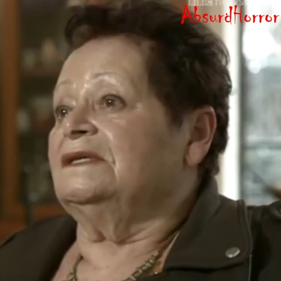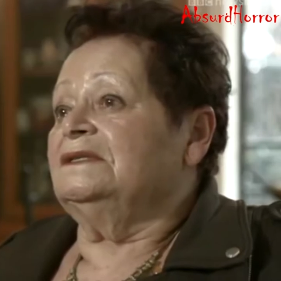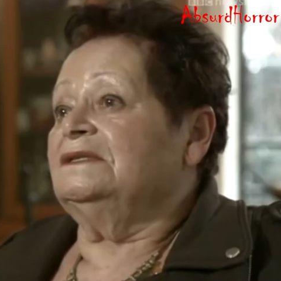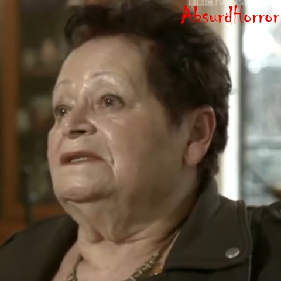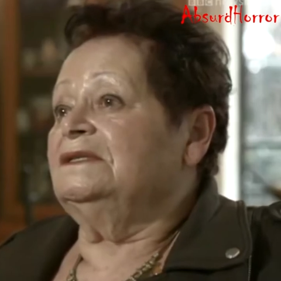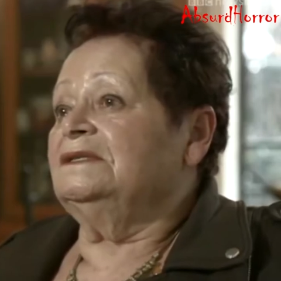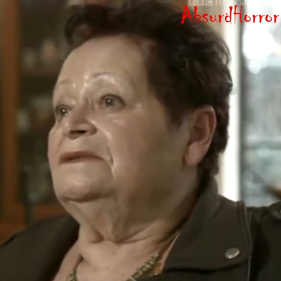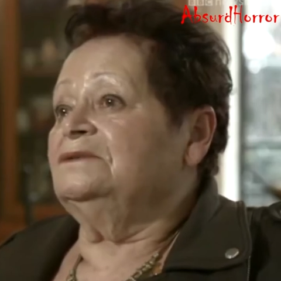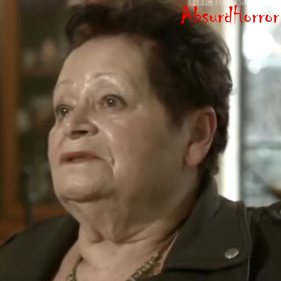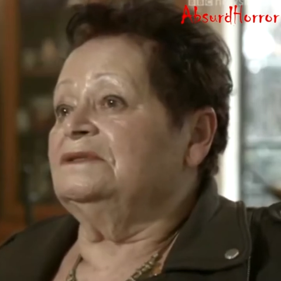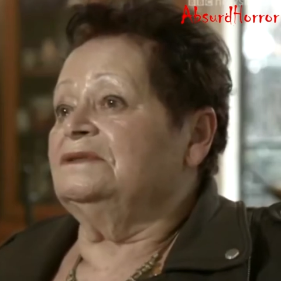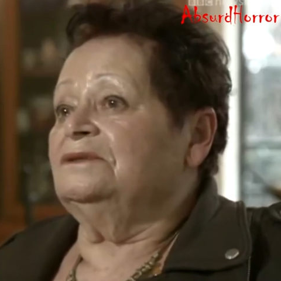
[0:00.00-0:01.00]
I really
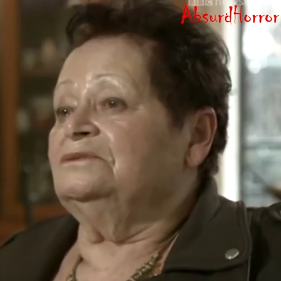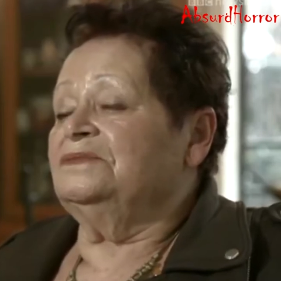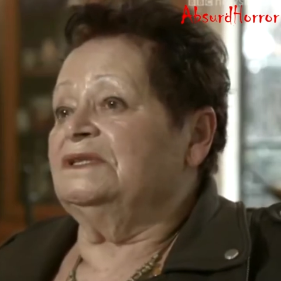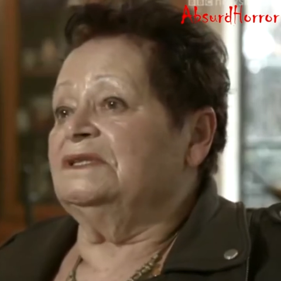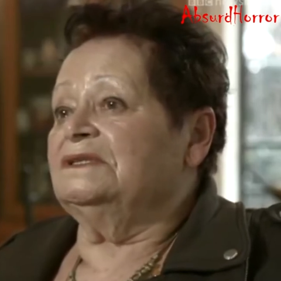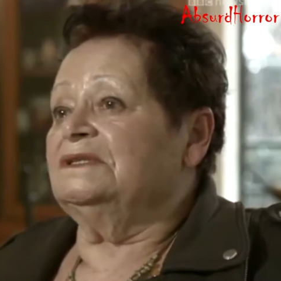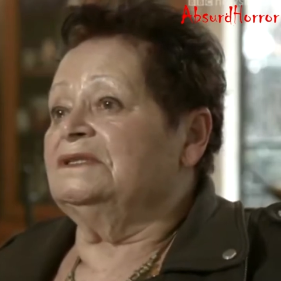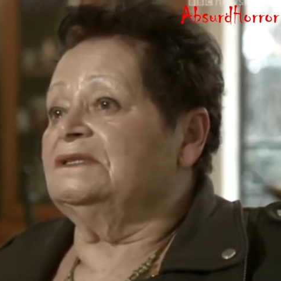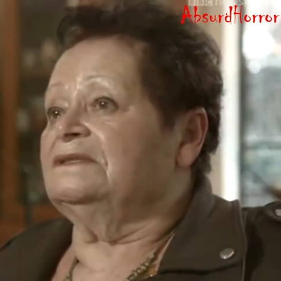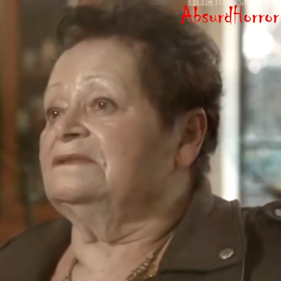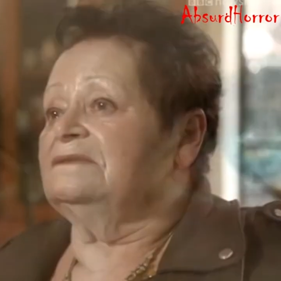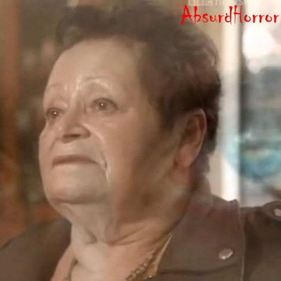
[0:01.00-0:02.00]
couldn't comprehend
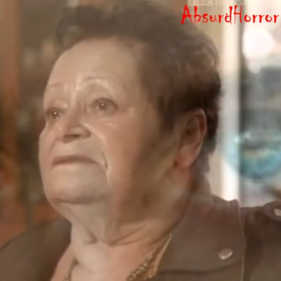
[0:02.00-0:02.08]
it.